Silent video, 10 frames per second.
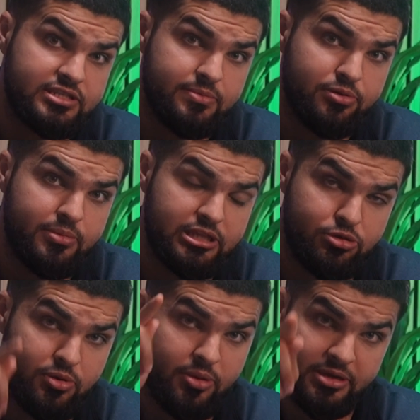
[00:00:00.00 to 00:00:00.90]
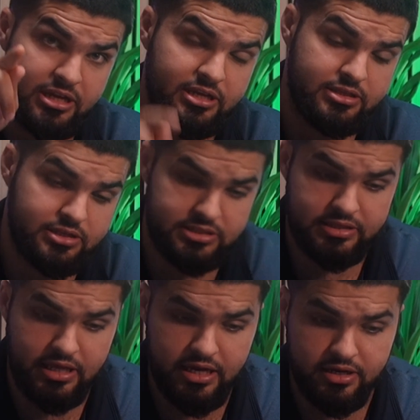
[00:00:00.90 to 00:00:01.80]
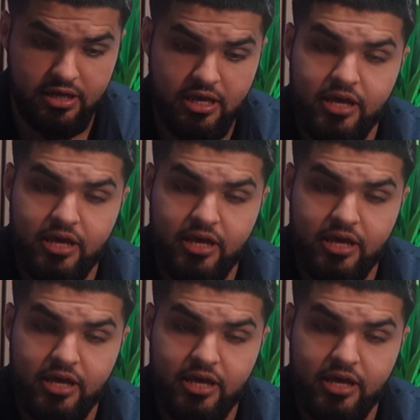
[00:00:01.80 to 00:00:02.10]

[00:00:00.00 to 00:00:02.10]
is implementable. I'm going to get to this at the end.